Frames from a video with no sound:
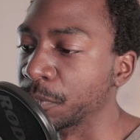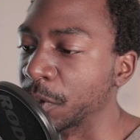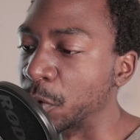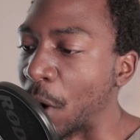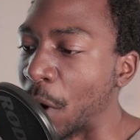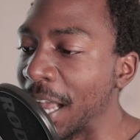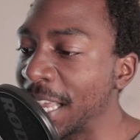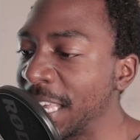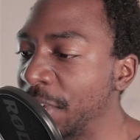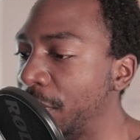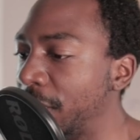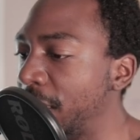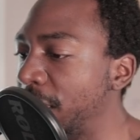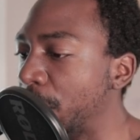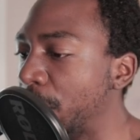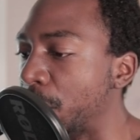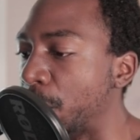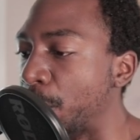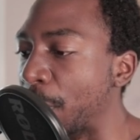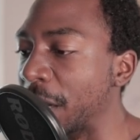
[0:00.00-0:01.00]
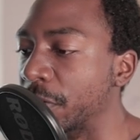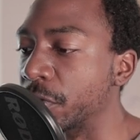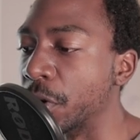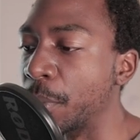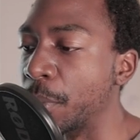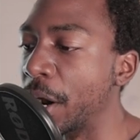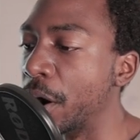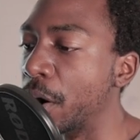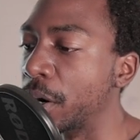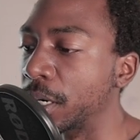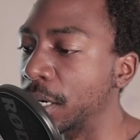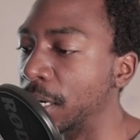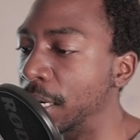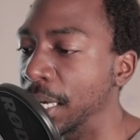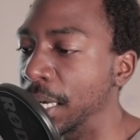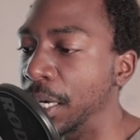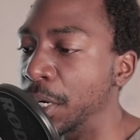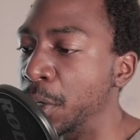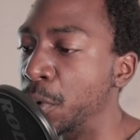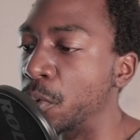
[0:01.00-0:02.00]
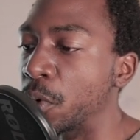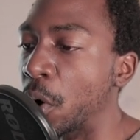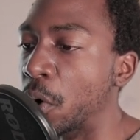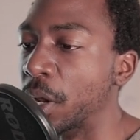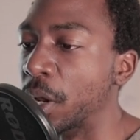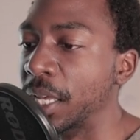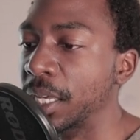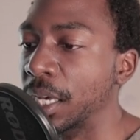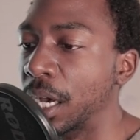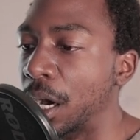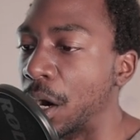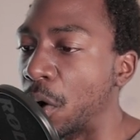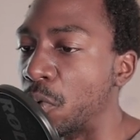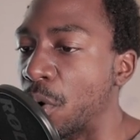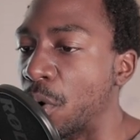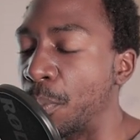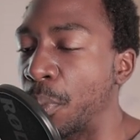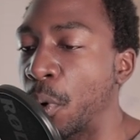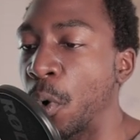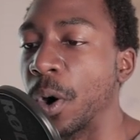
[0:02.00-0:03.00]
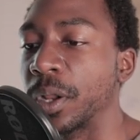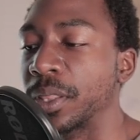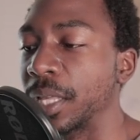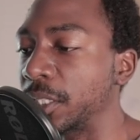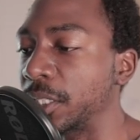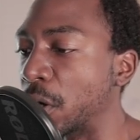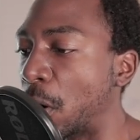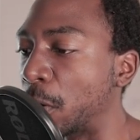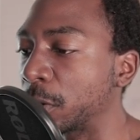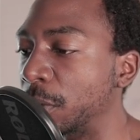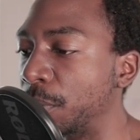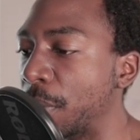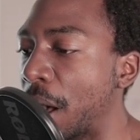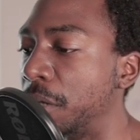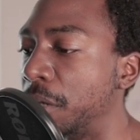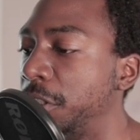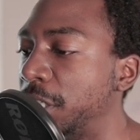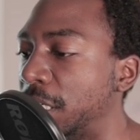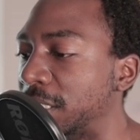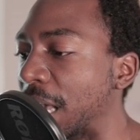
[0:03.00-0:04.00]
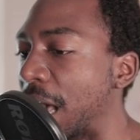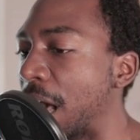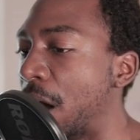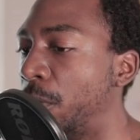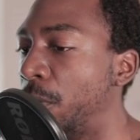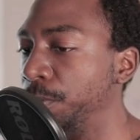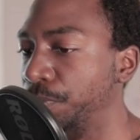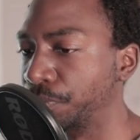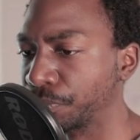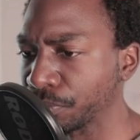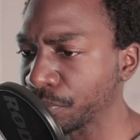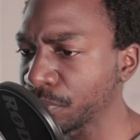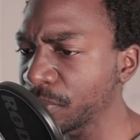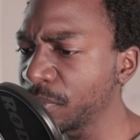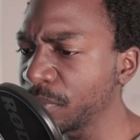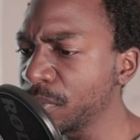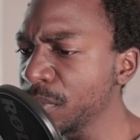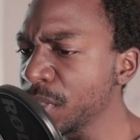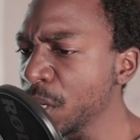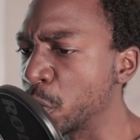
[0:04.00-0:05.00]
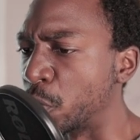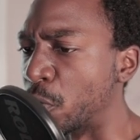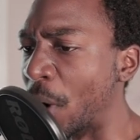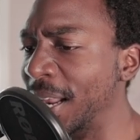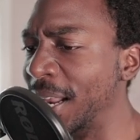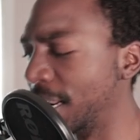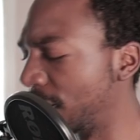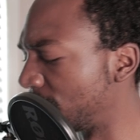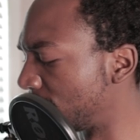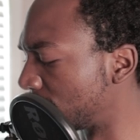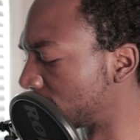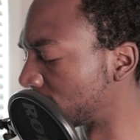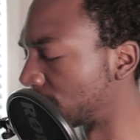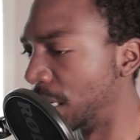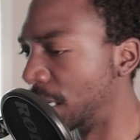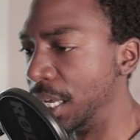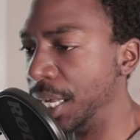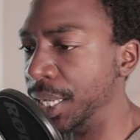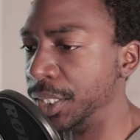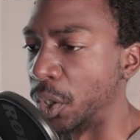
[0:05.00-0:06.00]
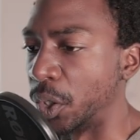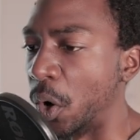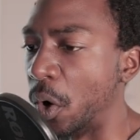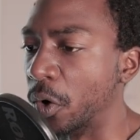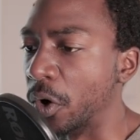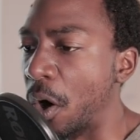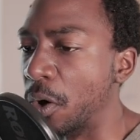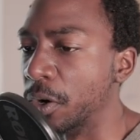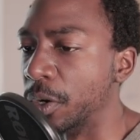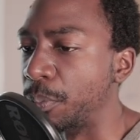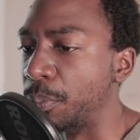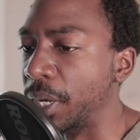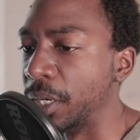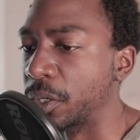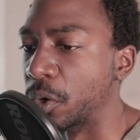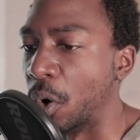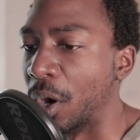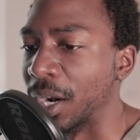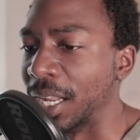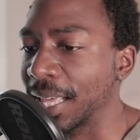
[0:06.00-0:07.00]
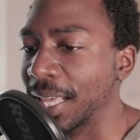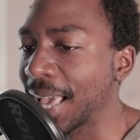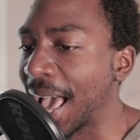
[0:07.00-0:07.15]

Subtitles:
right? Even here, the Bank of America wrote a report, and they talked about just how great it is to hold on to Bitcoin. And they